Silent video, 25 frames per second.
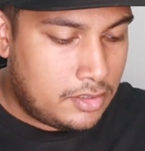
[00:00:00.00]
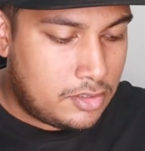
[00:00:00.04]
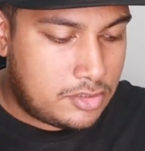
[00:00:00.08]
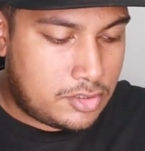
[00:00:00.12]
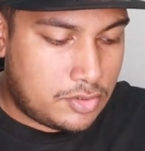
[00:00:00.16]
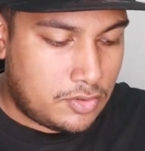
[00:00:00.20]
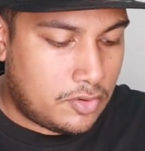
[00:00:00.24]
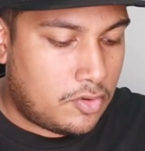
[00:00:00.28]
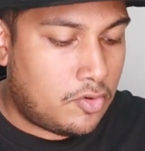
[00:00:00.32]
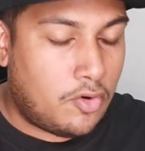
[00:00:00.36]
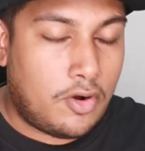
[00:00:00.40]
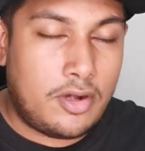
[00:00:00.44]

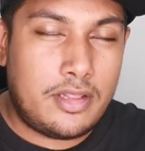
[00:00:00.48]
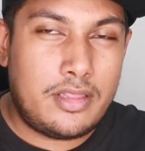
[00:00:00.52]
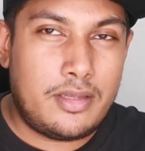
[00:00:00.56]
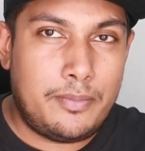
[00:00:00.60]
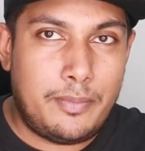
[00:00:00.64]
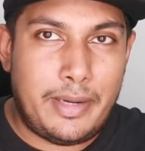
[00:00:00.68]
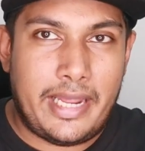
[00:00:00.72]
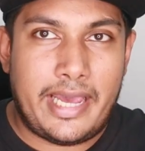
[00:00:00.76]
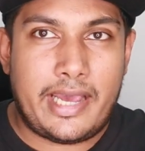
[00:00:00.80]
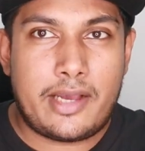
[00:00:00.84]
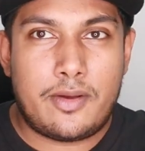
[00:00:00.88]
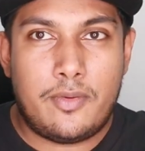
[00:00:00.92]
So all
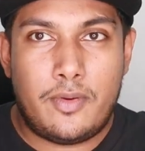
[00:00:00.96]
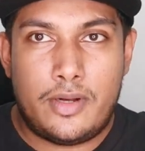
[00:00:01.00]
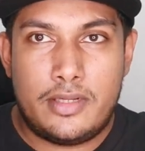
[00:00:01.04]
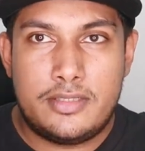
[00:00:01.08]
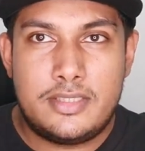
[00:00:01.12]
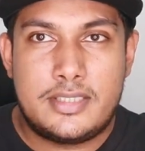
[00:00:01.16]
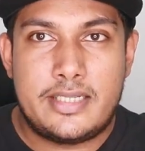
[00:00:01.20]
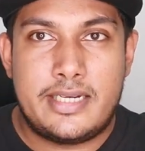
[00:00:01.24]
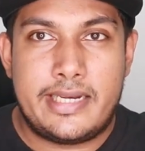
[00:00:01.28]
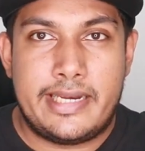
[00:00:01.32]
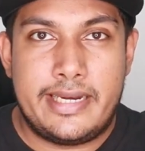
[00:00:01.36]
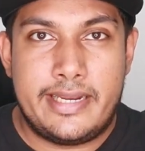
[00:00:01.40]
the black
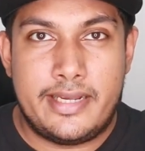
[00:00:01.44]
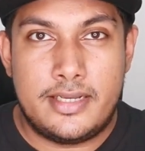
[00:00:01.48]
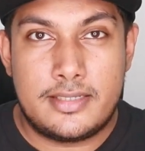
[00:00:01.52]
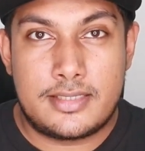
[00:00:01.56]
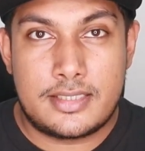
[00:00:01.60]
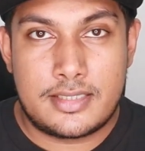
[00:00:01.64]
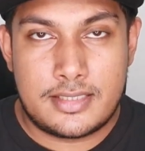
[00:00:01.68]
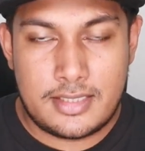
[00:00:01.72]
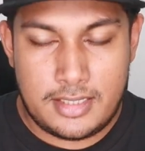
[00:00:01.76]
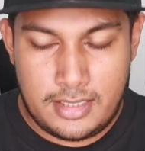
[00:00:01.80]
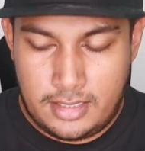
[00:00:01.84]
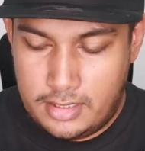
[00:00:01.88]
ones at
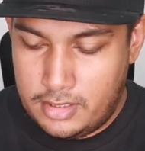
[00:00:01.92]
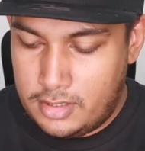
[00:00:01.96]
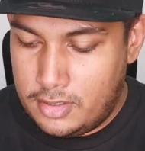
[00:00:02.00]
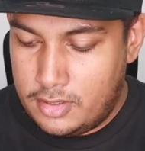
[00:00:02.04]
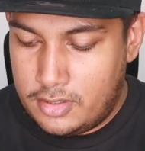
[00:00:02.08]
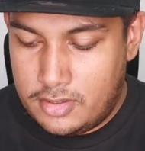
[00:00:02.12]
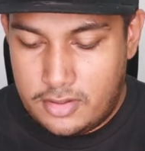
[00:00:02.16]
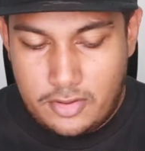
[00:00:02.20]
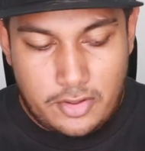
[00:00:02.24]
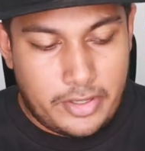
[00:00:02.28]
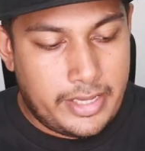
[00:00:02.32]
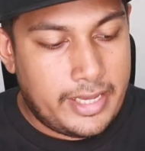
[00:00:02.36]
least.
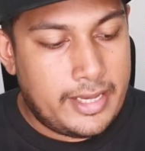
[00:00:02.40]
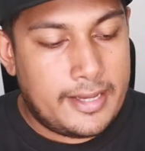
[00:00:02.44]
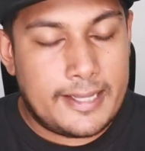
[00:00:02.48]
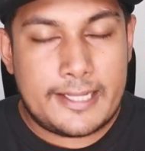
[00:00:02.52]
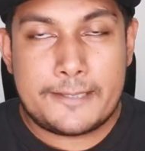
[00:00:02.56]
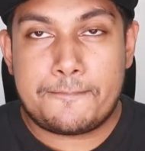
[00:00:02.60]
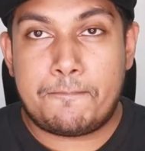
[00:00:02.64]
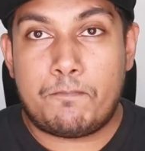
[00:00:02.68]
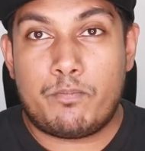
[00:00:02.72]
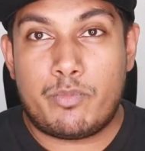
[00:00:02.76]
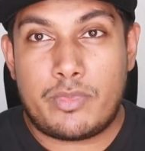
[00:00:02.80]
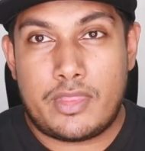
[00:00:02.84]

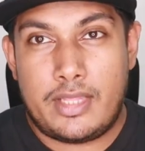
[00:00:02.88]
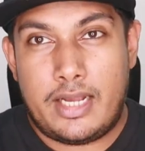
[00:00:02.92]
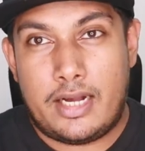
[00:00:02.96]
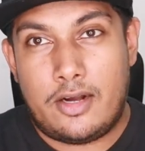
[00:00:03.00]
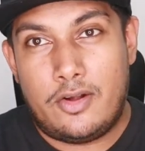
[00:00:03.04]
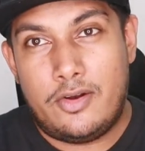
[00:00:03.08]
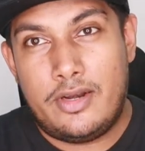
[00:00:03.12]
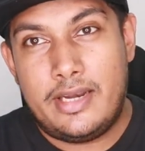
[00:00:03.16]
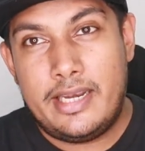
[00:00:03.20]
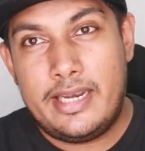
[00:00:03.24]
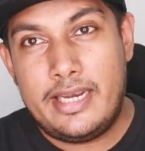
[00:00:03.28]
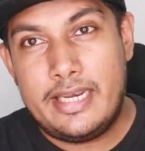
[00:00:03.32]
Okay,
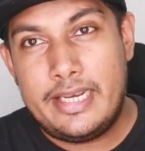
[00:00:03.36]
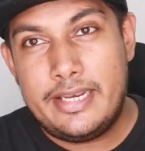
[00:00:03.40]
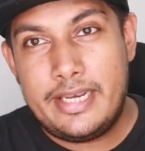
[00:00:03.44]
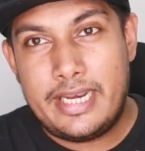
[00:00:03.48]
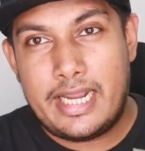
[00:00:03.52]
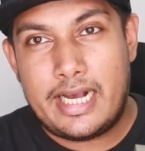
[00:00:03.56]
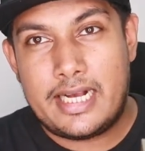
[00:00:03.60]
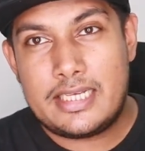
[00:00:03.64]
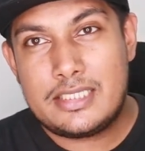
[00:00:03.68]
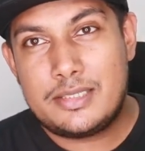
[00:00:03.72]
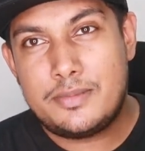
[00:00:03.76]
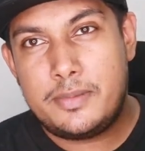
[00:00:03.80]
now
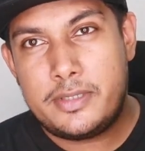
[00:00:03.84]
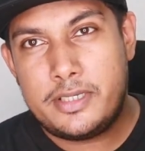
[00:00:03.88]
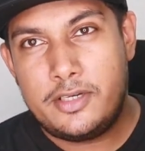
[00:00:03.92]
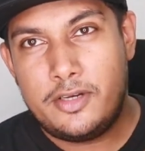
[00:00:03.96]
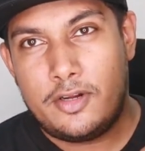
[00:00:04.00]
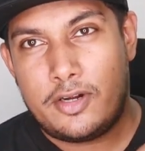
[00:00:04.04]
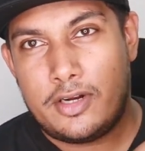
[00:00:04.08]
last but